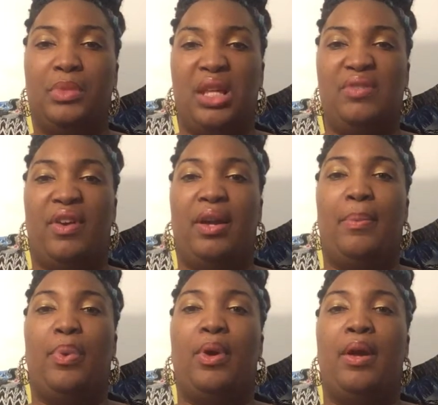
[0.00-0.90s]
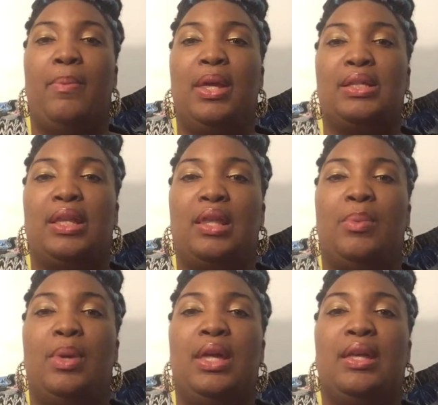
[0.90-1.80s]
That's very important because I
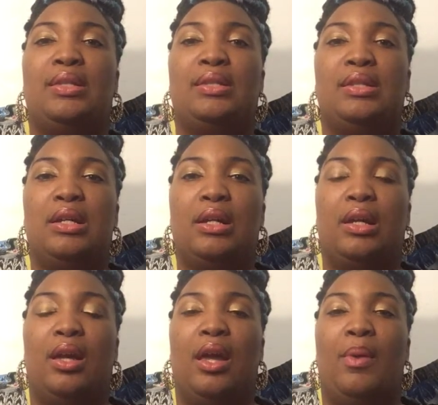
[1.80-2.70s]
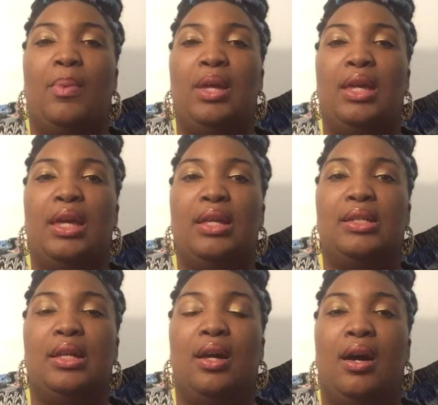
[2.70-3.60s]
think we get stuck and we
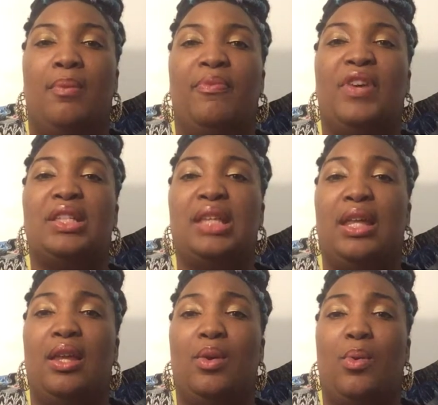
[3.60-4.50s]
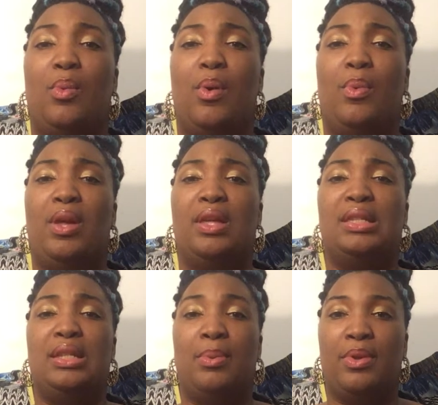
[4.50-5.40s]
get fixated on what we
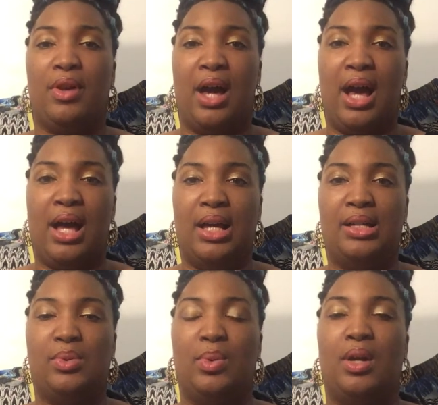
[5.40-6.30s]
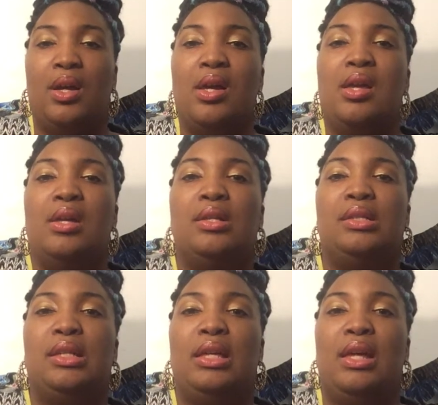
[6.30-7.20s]
see with our eyes or
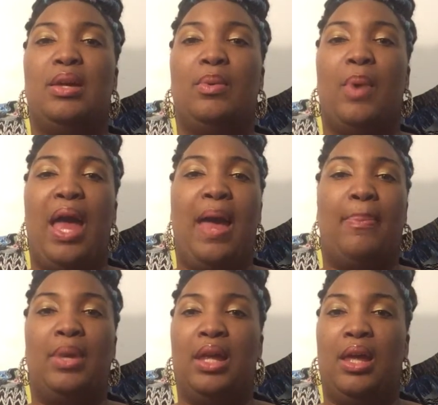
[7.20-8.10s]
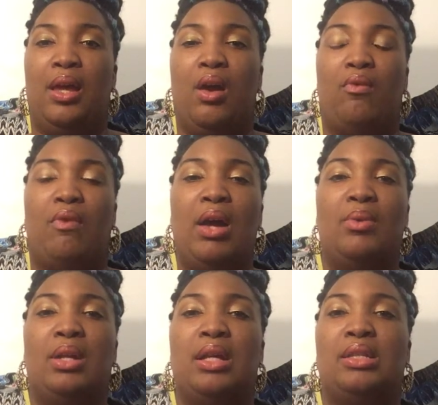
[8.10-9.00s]
see happening
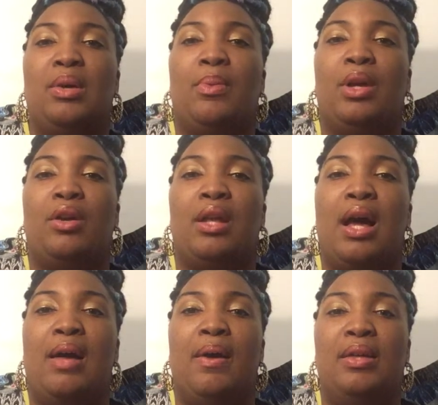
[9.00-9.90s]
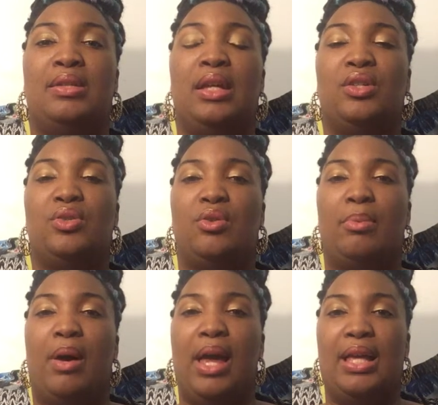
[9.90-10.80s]
around us, and we are not intentional
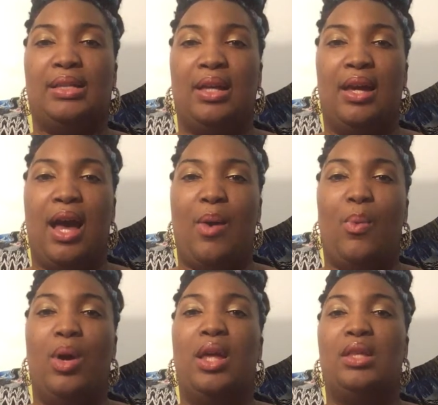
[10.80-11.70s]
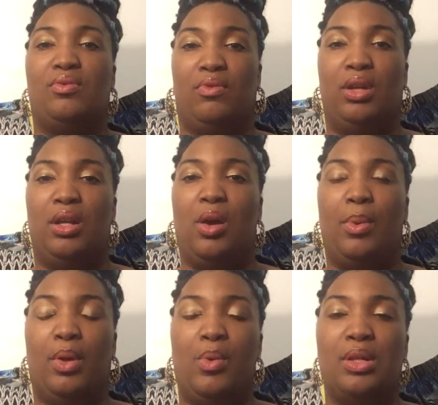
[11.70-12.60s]
about asking God what is really
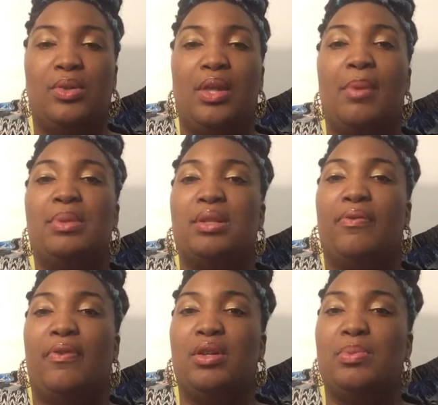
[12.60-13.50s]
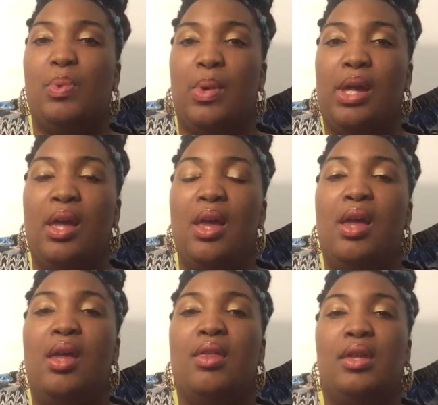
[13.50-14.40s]
going on. So that was the first point,
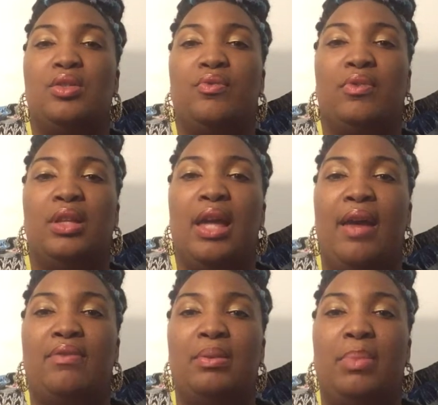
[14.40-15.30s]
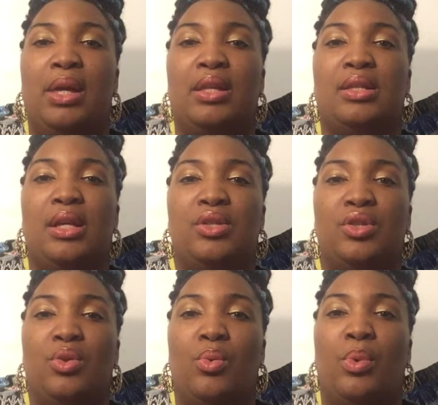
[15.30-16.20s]
that you really have to be
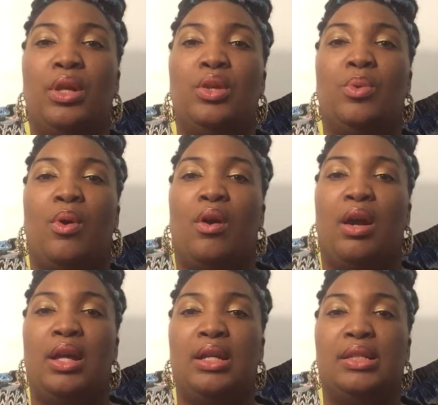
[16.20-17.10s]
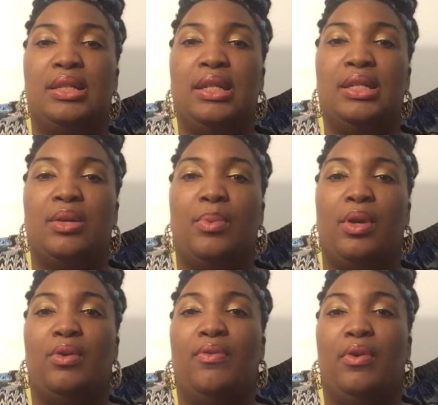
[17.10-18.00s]
intentional when you are in a season
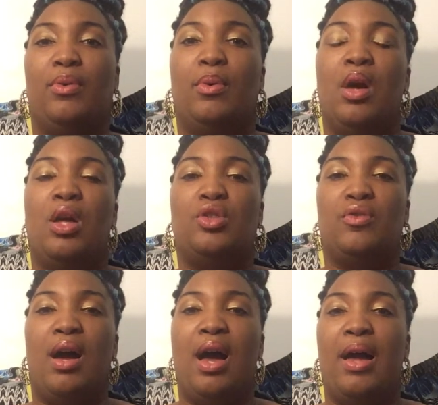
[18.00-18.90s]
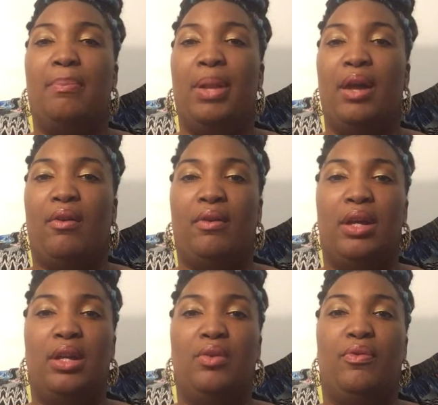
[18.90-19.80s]
where you feel dry,
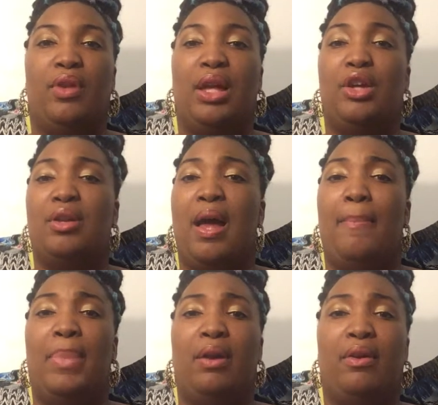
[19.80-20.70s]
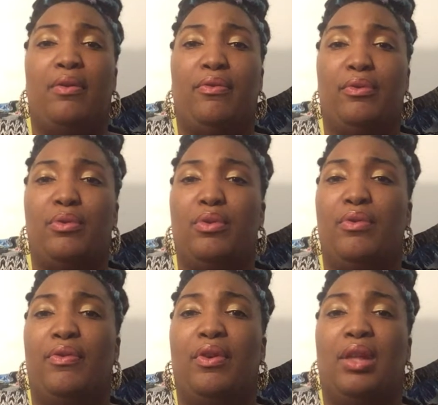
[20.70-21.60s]
barren, you feel like you're not bearing fruit, you
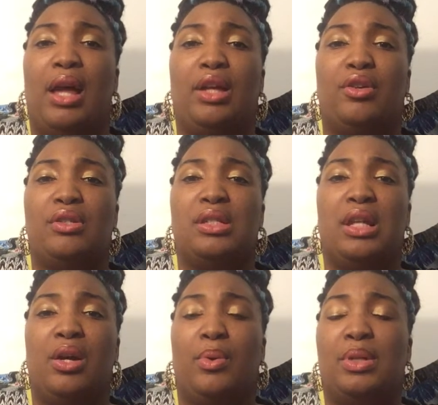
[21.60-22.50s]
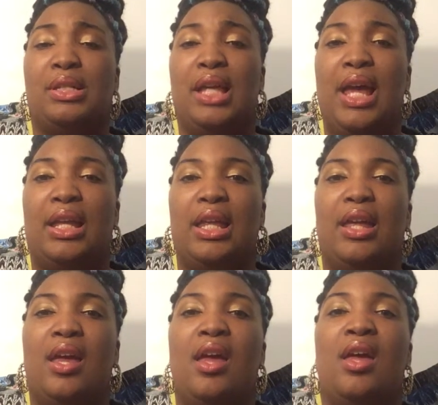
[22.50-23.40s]
feel like you're stuck or
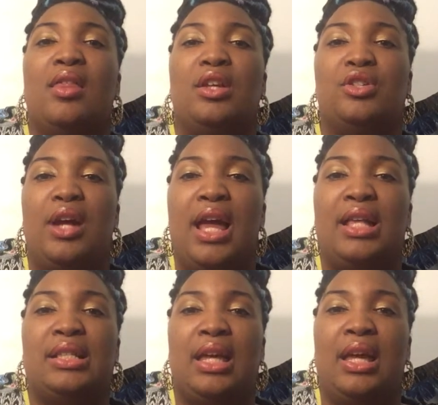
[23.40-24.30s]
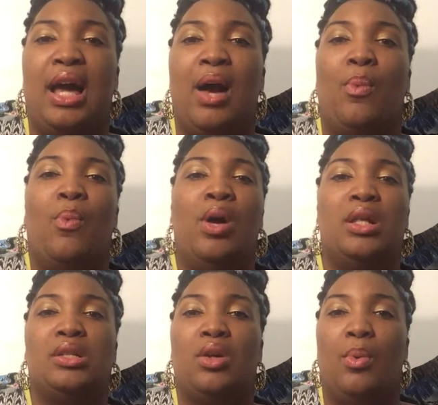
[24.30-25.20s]
stagnant, that you're asking God what
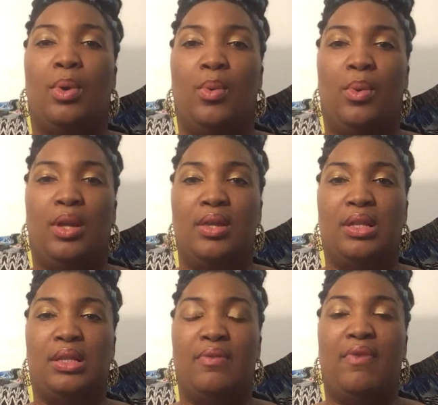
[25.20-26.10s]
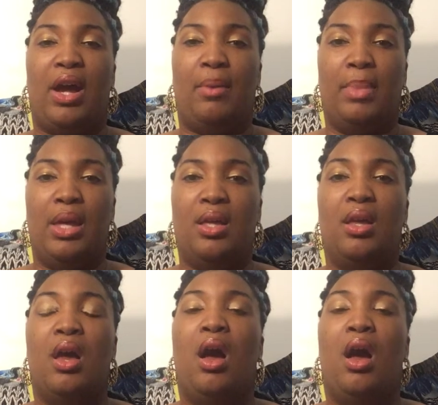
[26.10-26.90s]
is going on in this environment.